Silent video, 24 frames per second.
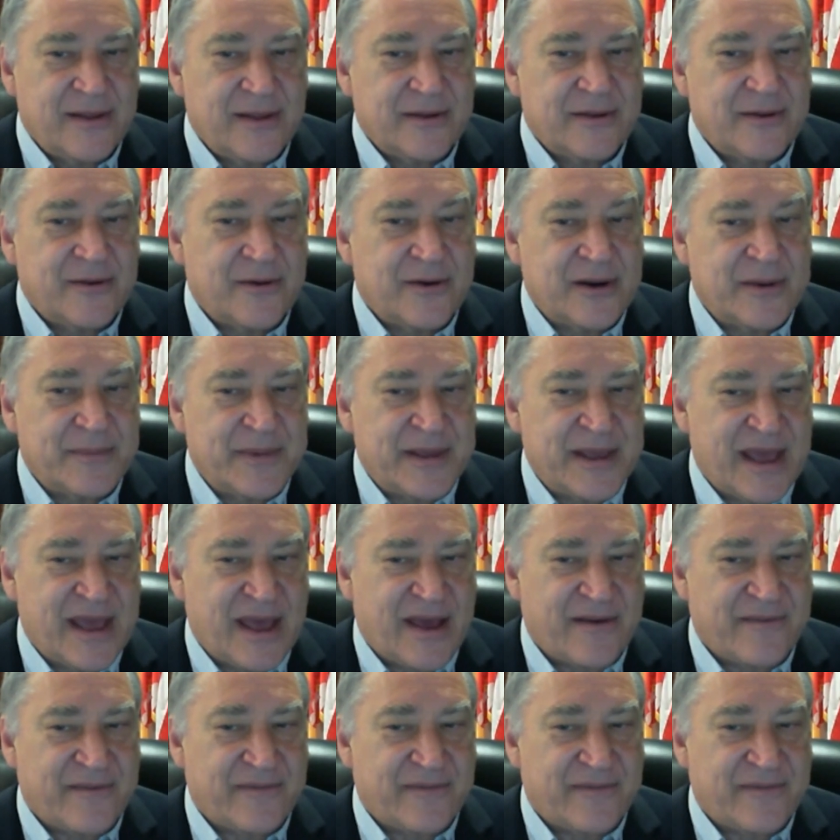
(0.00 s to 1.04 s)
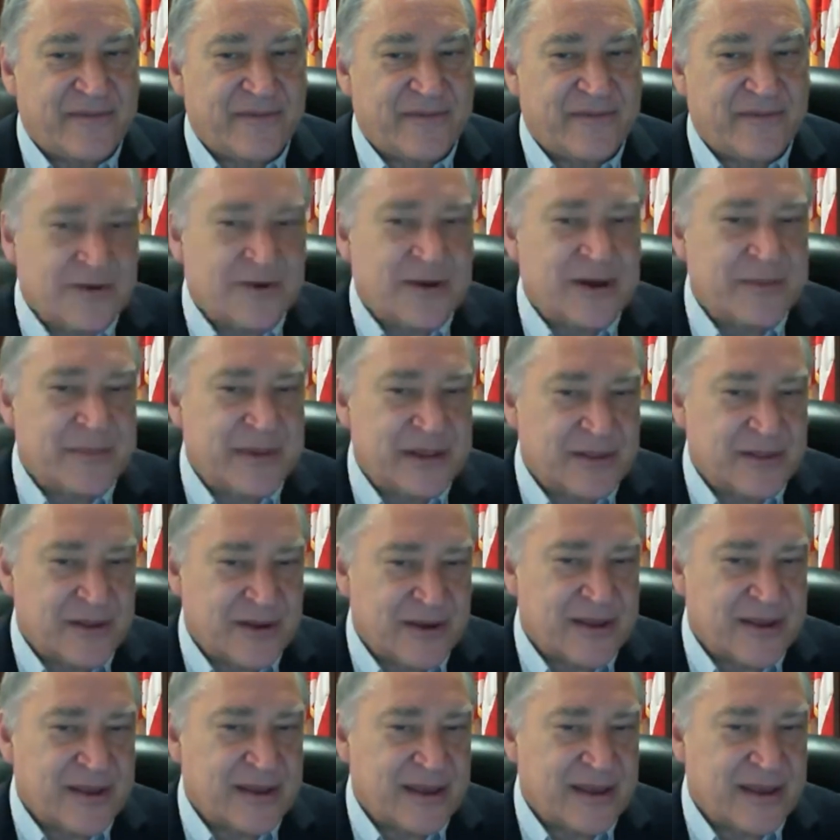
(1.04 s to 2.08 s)
going to be
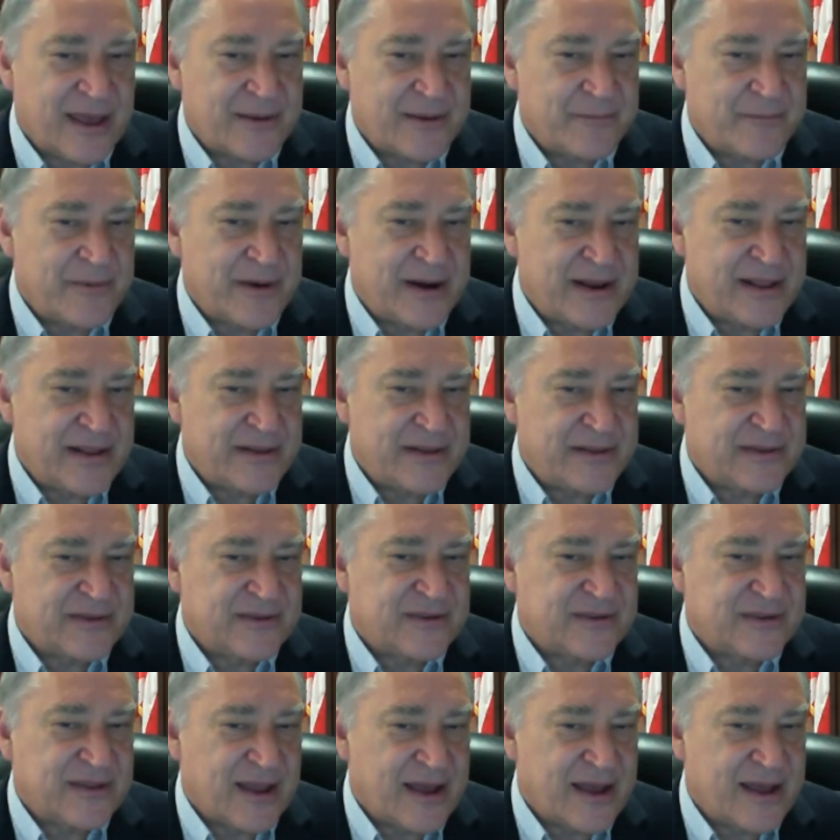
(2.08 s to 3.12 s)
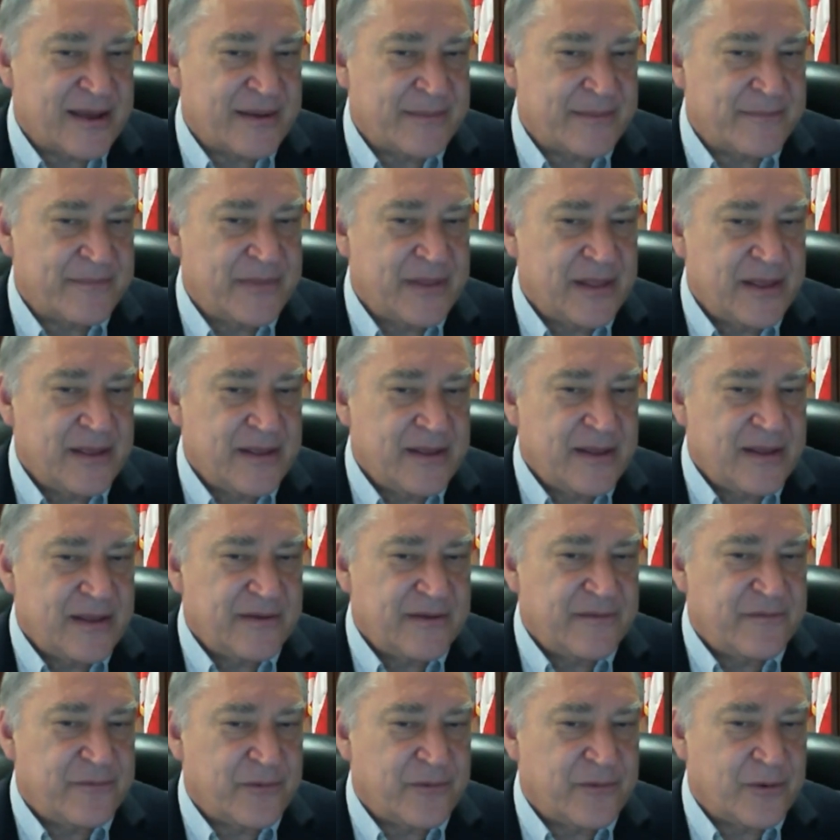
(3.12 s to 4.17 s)
looking at when it's time
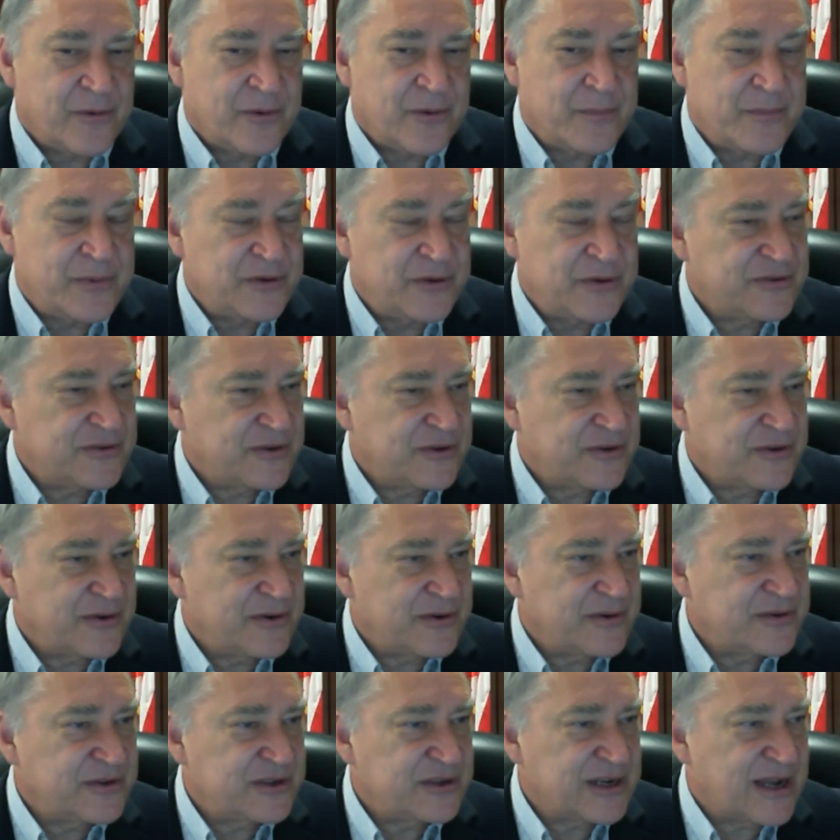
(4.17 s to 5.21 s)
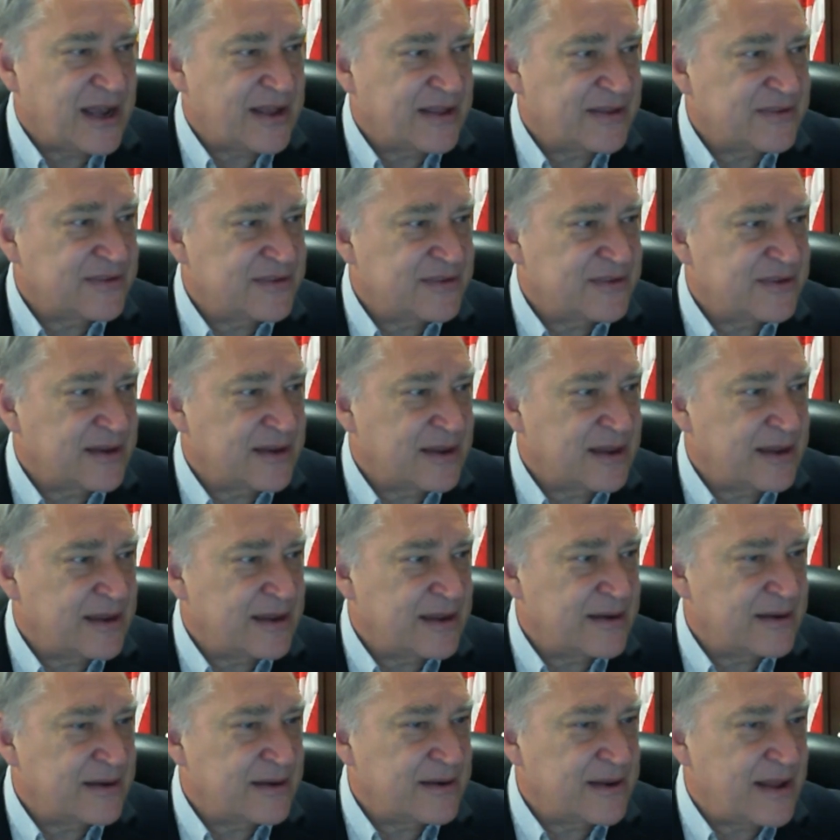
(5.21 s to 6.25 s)
for booster shots
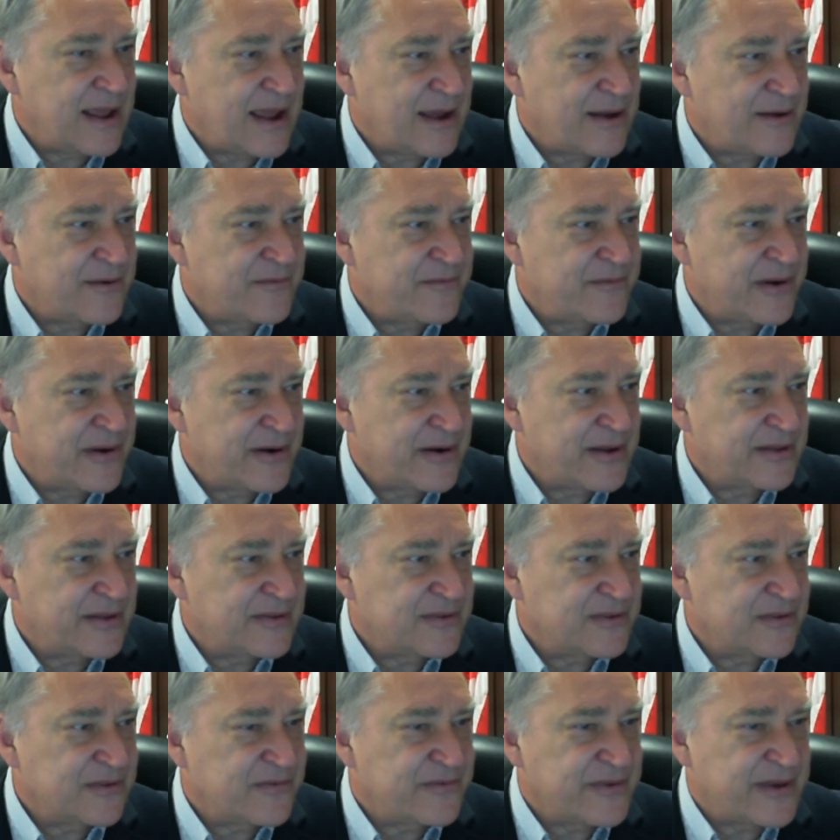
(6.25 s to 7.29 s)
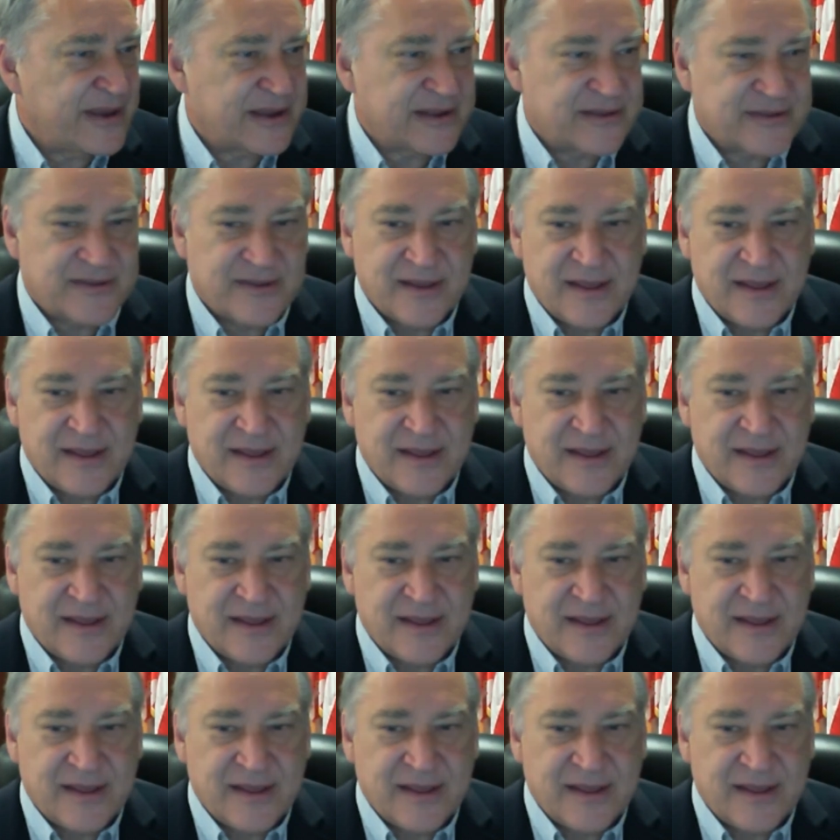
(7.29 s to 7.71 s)
and how variants affect